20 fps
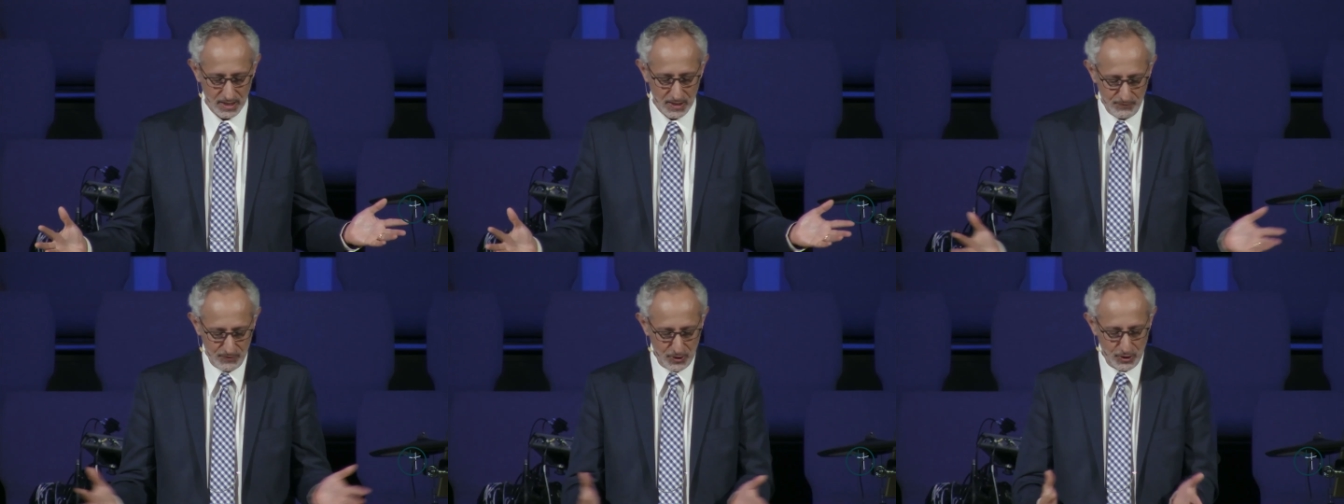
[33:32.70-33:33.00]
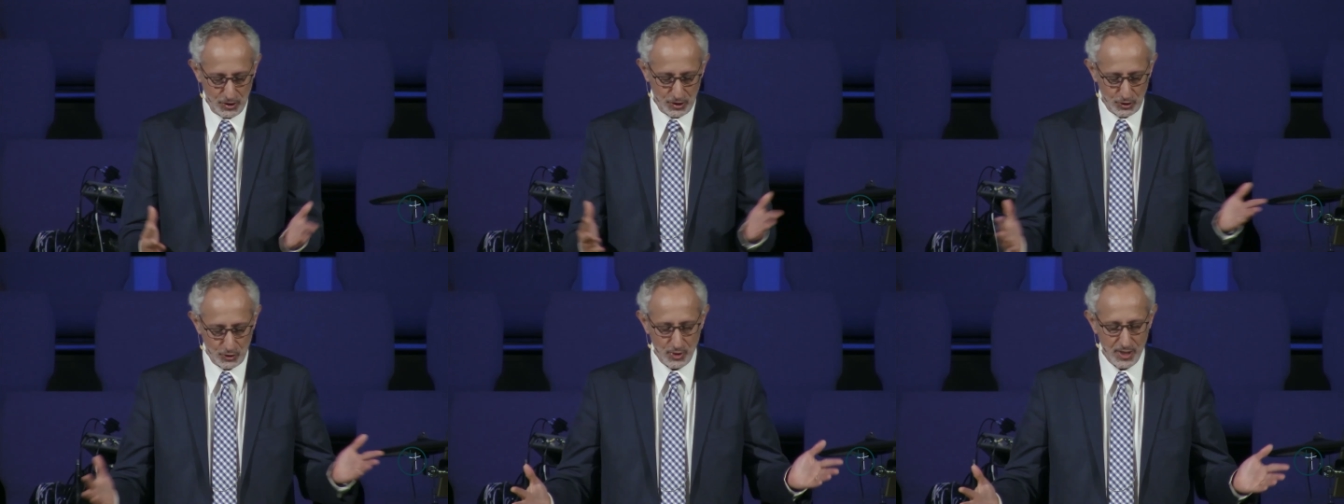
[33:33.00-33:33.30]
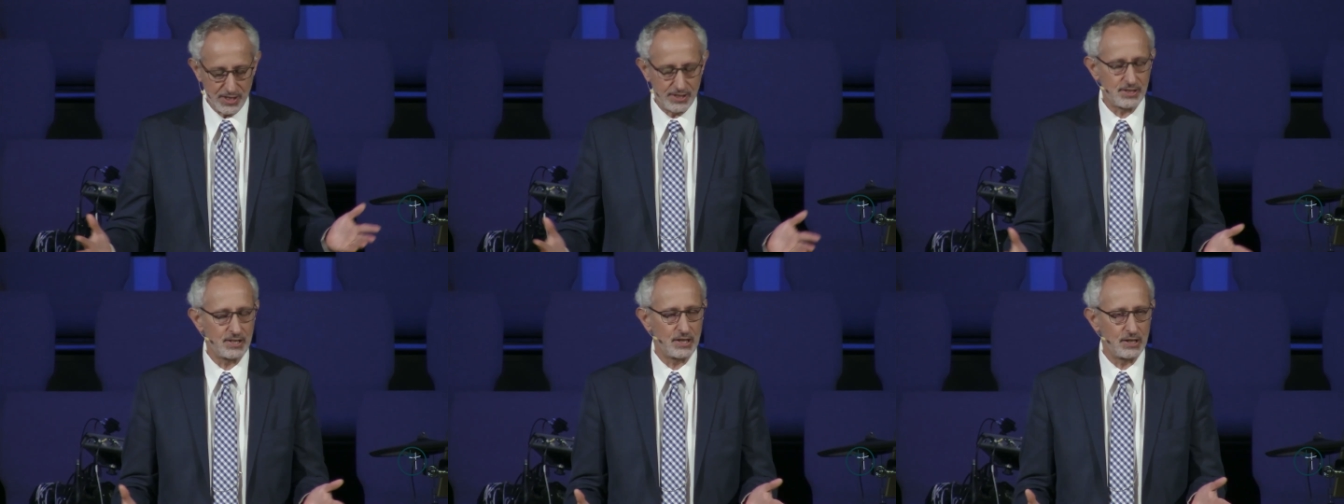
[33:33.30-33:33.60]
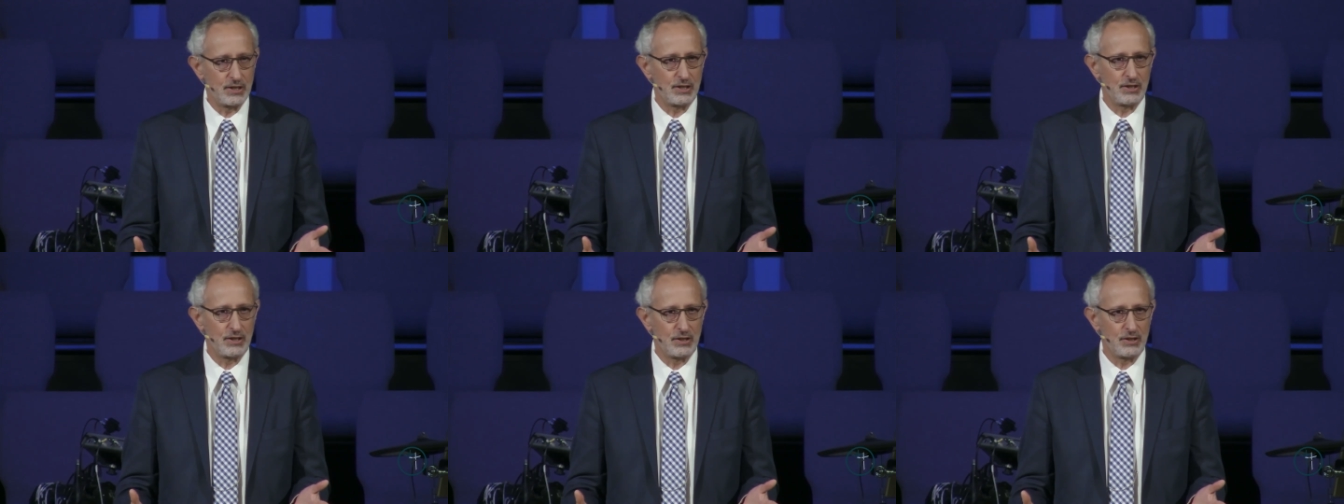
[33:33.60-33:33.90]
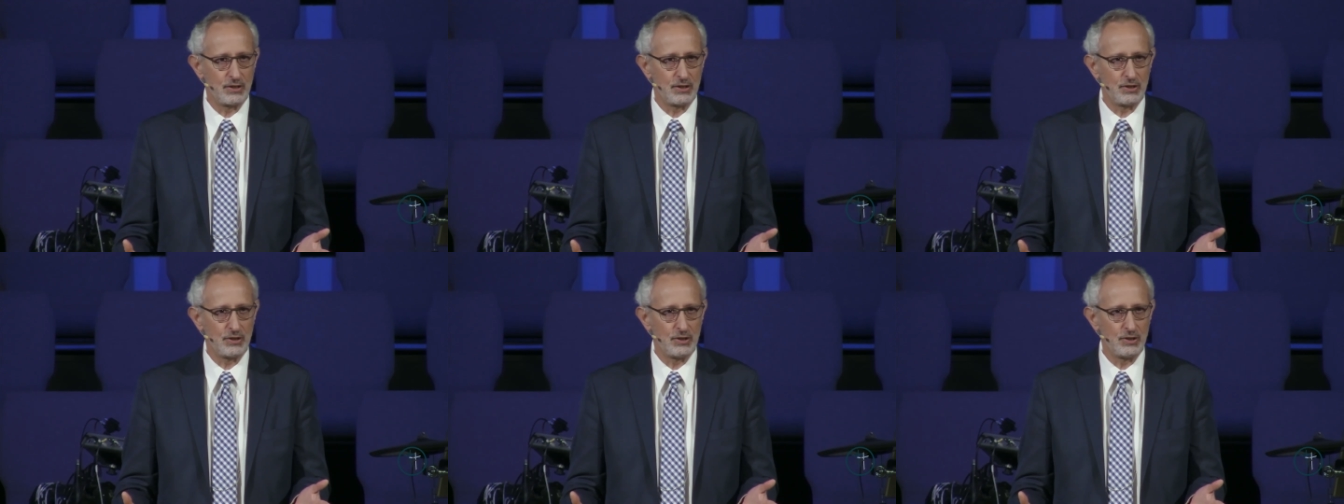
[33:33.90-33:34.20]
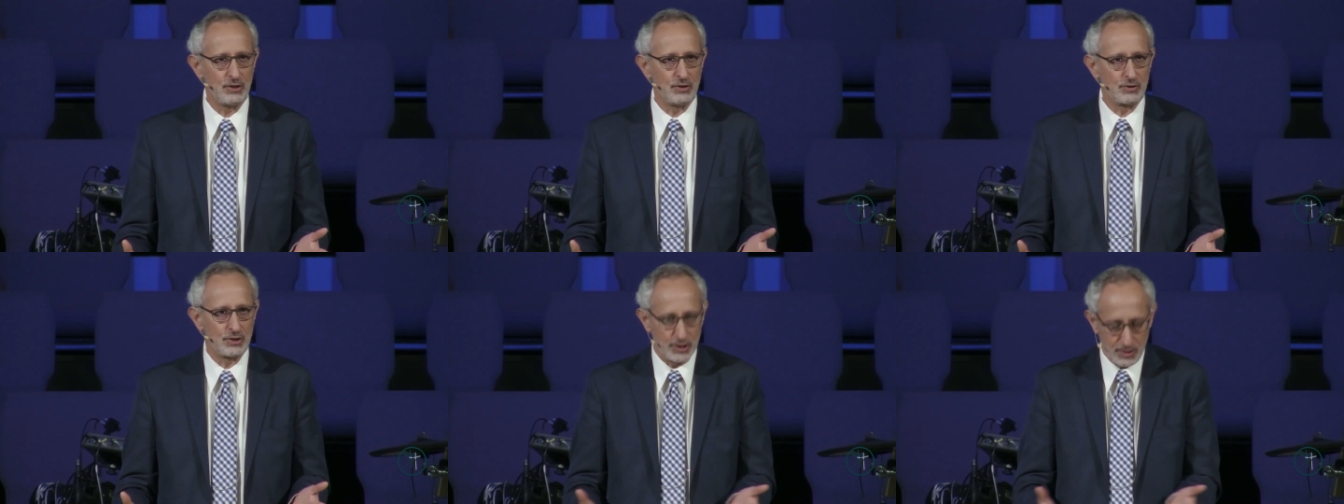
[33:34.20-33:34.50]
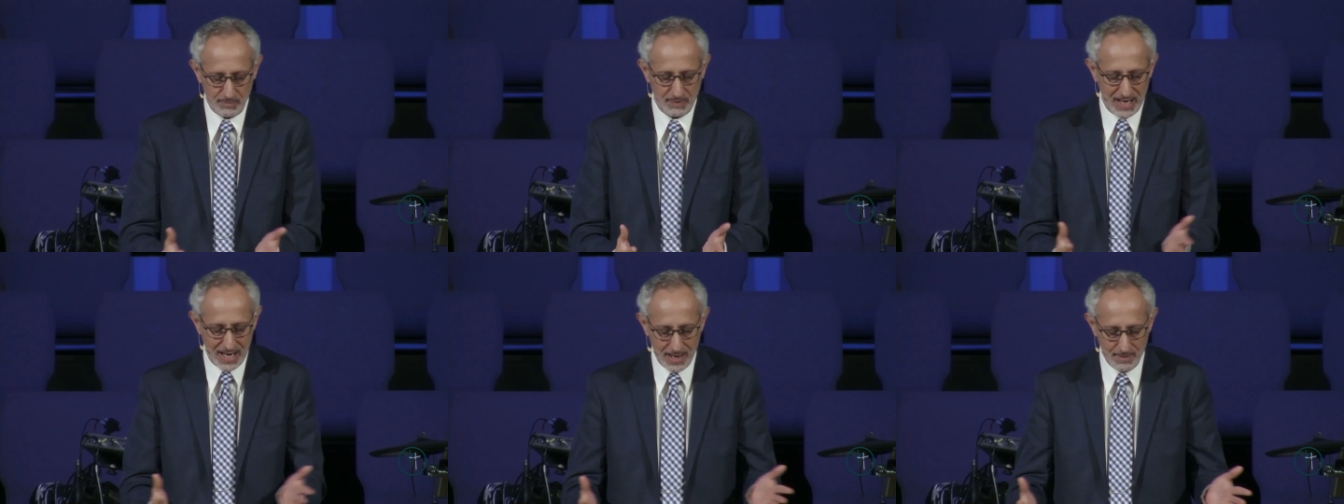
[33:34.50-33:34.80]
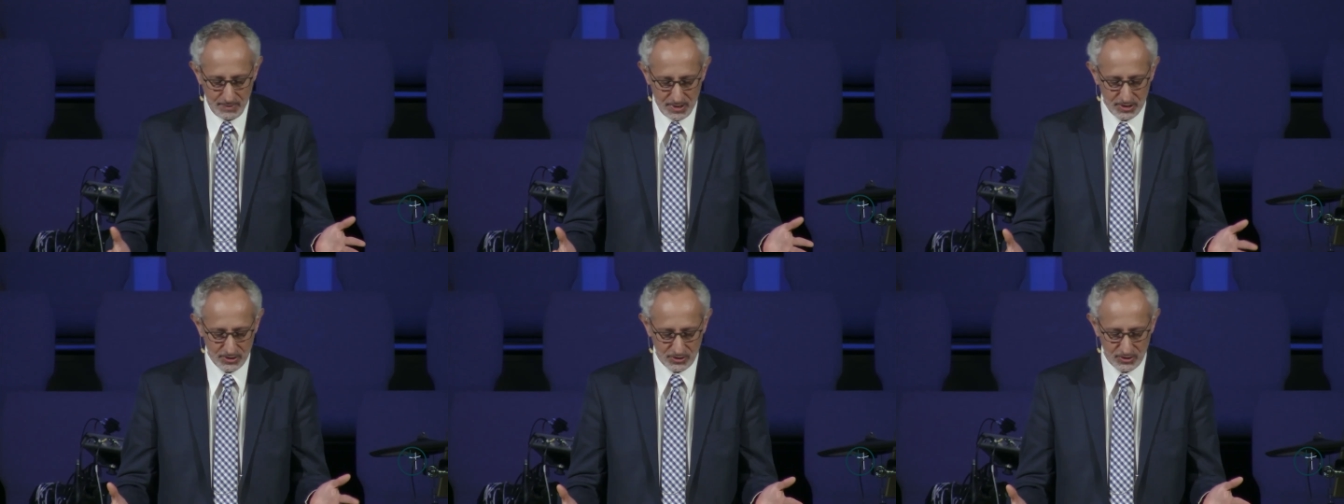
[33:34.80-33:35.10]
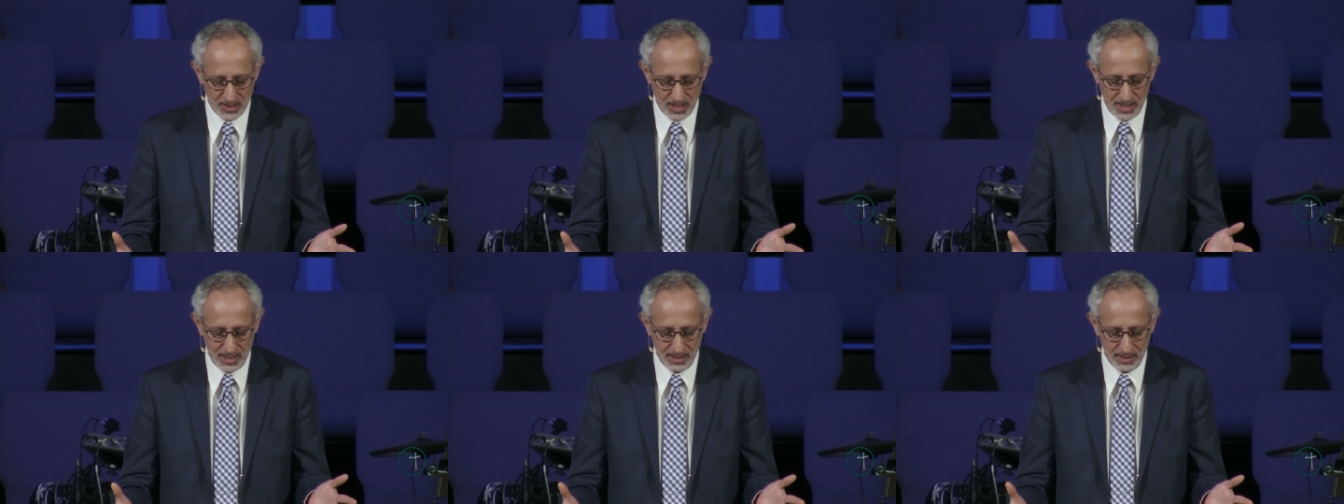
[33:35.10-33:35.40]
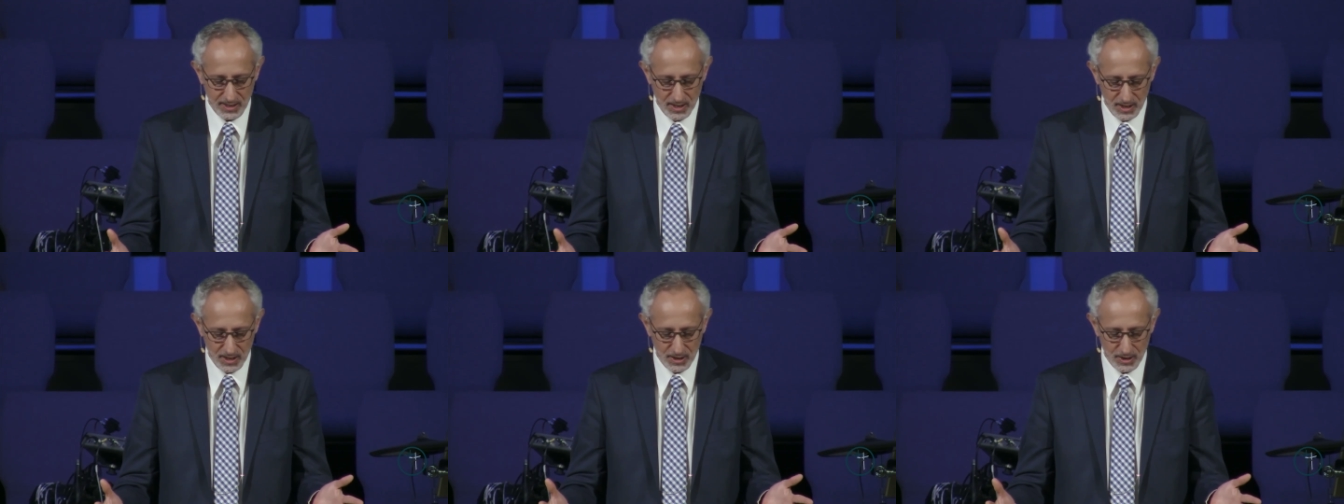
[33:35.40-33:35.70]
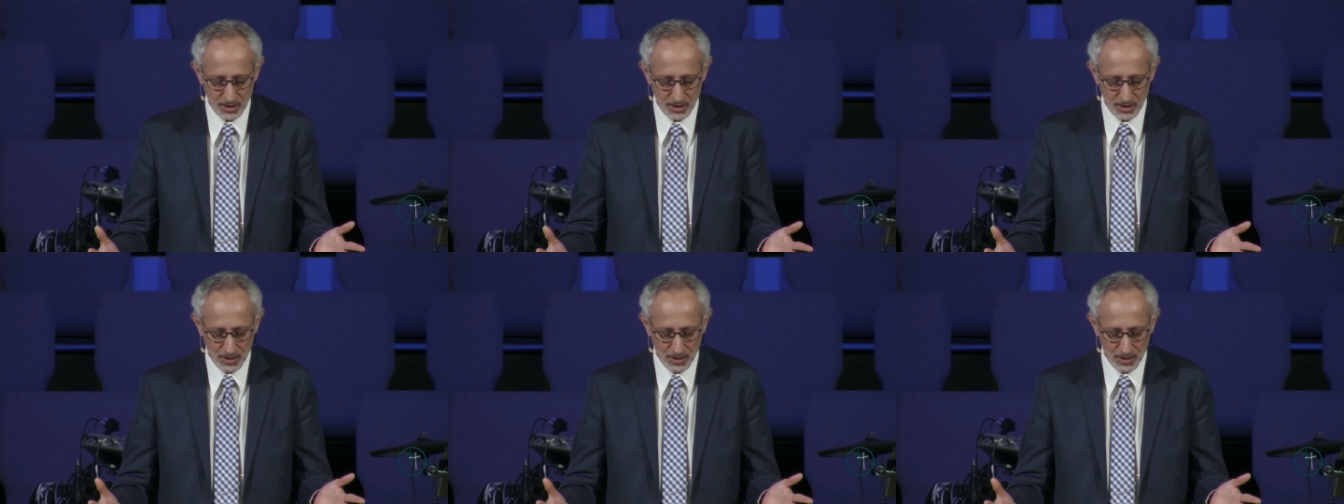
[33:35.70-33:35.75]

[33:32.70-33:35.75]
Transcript: If you're a Christian, you should be able to say,